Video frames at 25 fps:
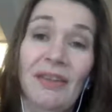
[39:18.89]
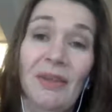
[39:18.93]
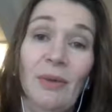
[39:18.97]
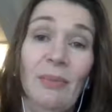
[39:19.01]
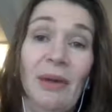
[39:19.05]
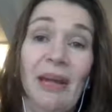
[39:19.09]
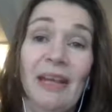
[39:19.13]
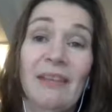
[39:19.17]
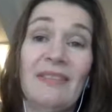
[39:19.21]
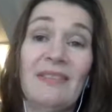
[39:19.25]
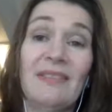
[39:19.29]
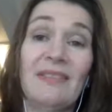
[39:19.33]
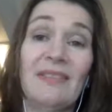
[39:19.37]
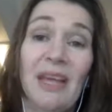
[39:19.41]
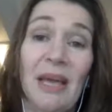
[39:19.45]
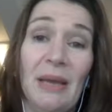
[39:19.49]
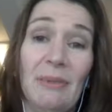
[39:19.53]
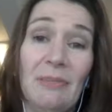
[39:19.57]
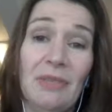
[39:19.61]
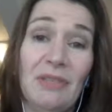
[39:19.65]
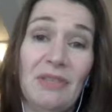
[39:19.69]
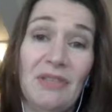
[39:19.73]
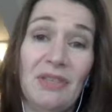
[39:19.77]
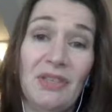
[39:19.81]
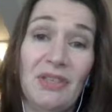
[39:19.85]
They'll make the
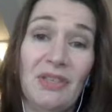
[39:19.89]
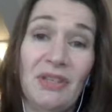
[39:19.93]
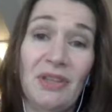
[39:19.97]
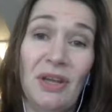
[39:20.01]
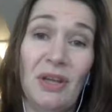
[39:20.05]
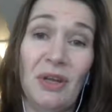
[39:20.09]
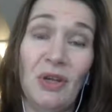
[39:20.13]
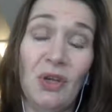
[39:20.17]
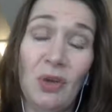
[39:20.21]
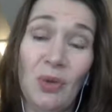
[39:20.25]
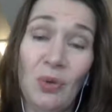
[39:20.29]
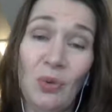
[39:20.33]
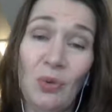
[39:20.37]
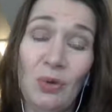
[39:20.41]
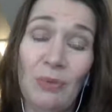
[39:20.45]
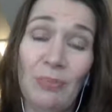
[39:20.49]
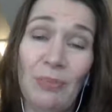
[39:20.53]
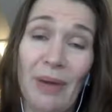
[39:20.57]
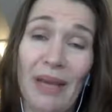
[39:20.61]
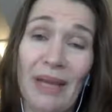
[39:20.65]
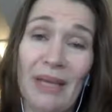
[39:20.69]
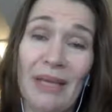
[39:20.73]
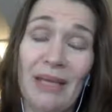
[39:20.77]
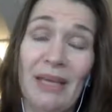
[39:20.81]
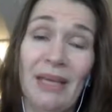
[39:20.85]
same decision that you would
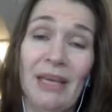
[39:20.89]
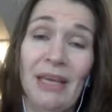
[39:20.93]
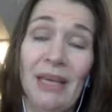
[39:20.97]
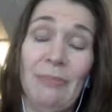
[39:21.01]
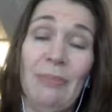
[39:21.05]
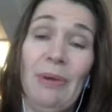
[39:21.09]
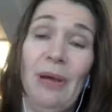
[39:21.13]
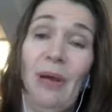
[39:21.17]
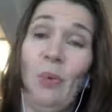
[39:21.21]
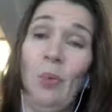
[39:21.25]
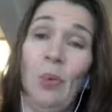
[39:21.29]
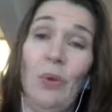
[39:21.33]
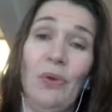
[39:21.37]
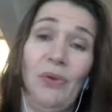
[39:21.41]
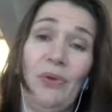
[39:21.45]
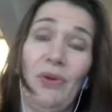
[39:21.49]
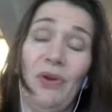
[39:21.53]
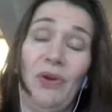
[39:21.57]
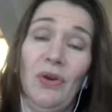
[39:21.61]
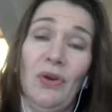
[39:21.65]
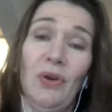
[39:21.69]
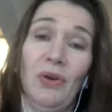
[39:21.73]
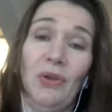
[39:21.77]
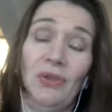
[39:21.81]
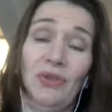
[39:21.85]
make about whether
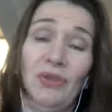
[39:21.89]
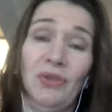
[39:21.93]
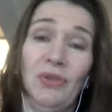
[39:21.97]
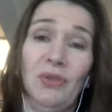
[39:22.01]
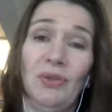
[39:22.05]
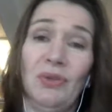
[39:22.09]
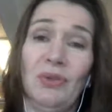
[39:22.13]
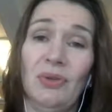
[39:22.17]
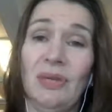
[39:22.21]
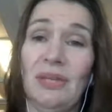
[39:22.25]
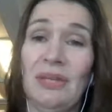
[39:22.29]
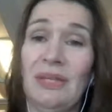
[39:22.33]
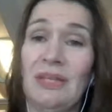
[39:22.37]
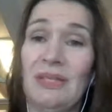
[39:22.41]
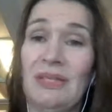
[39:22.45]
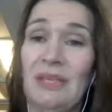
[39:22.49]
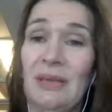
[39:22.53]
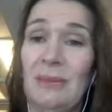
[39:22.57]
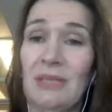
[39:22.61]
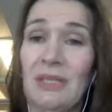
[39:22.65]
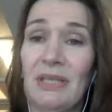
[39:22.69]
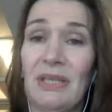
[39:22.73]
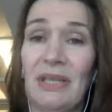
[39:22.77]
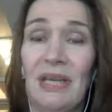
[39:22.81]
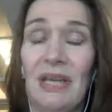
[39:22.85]
or not to
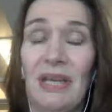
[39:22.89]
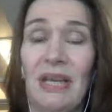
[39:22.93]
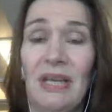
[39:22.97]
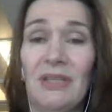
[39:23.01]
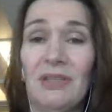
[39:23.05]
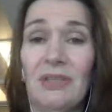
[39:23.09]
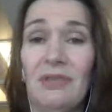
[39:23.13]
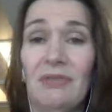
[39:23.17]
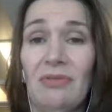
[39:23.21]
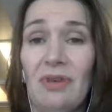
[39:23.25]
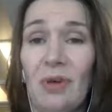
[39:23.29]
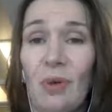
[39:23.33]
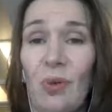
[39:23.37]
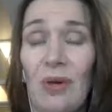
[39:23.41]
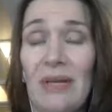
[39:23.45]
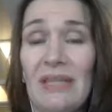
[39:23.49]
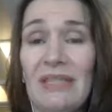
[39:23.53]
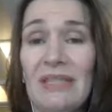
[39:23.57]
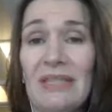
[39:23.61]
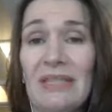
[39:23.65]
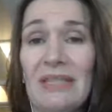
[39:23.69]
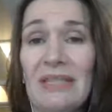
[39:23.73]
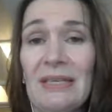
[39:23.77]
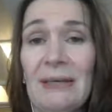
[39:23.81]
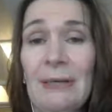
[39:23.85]
accept a connection
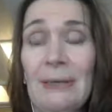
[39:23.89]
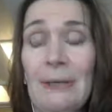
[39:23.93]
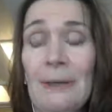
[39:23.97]
request.